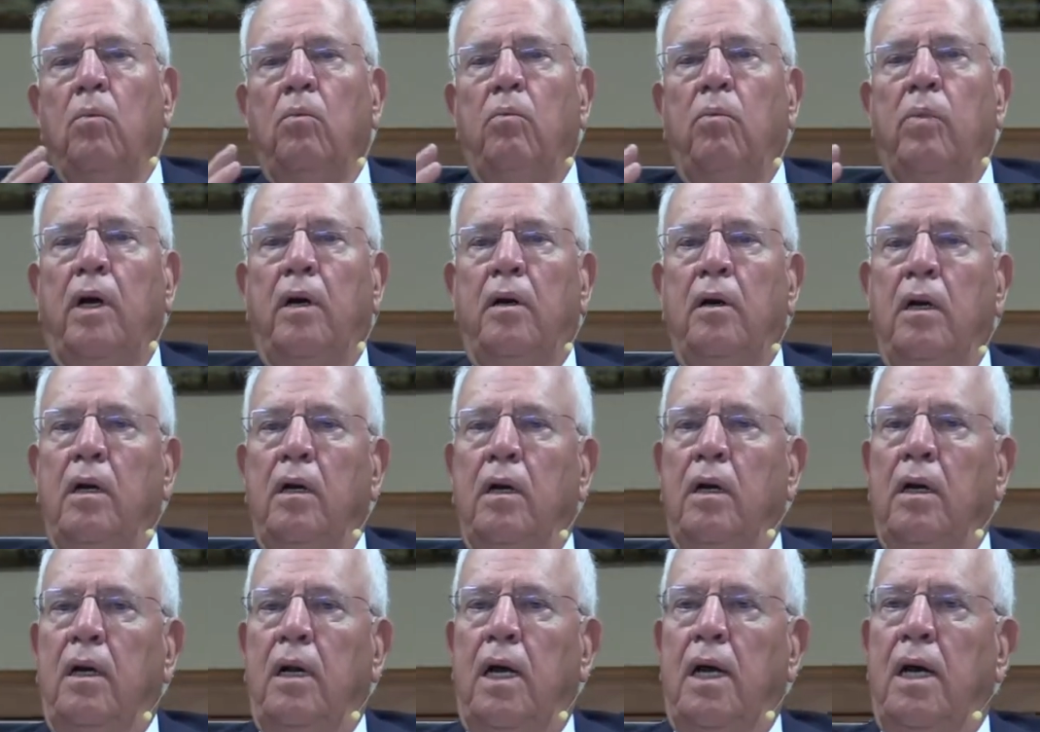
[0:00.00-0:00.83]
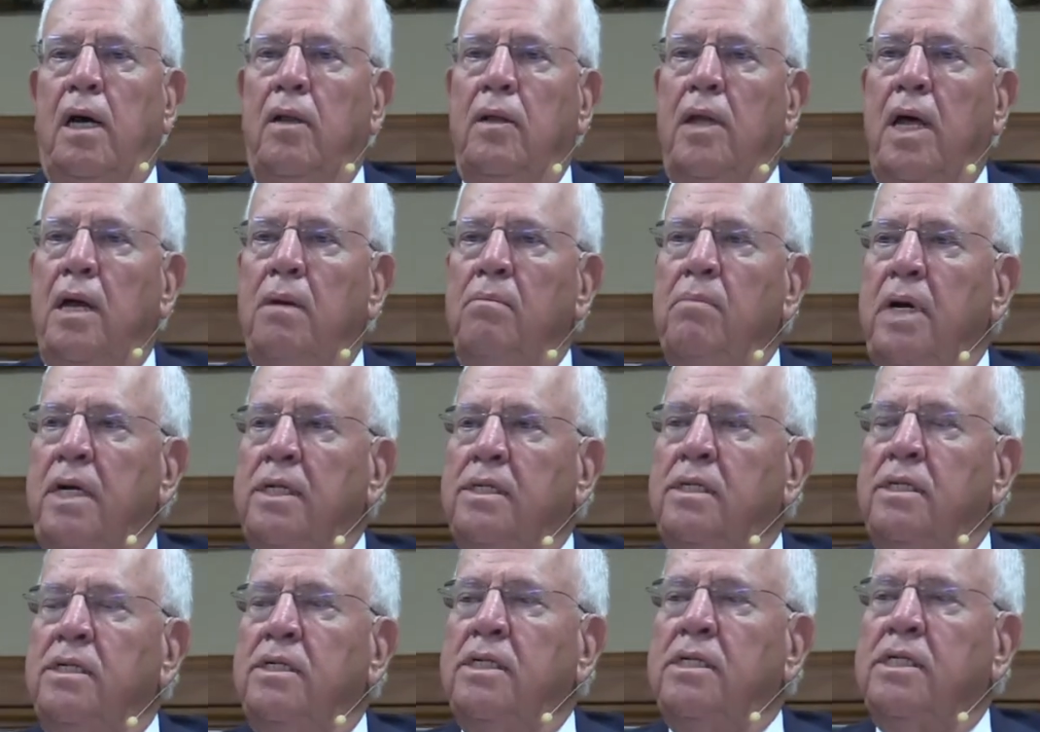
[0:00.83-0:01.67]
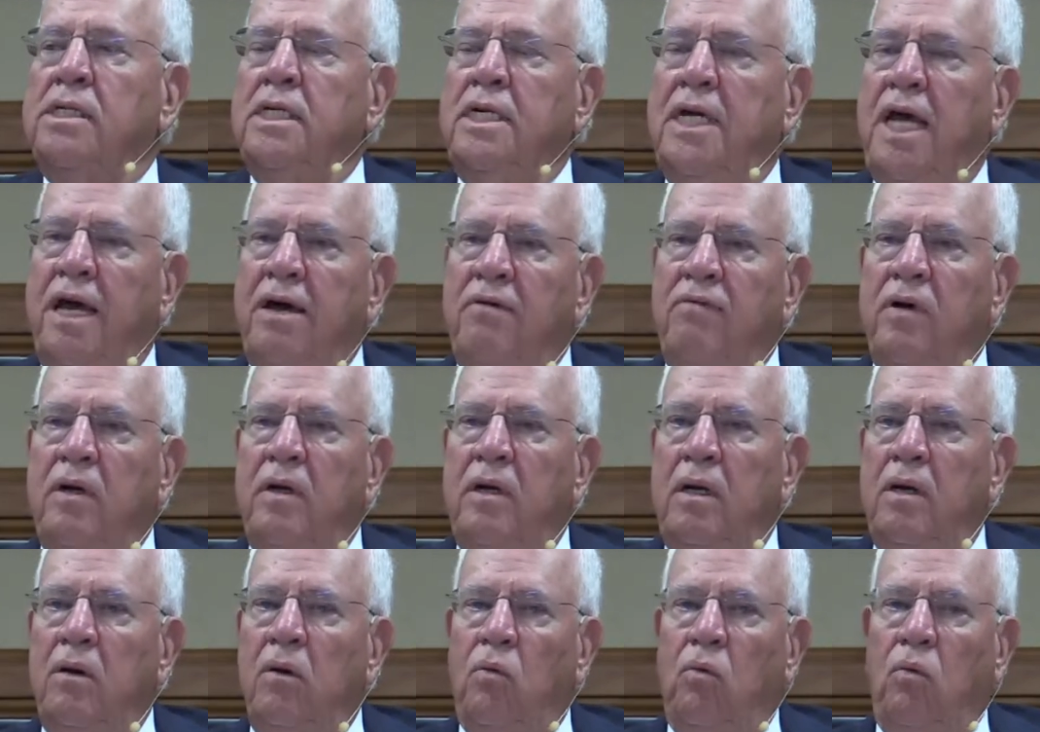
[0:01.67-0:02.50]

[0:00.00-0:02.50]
but now that message is given,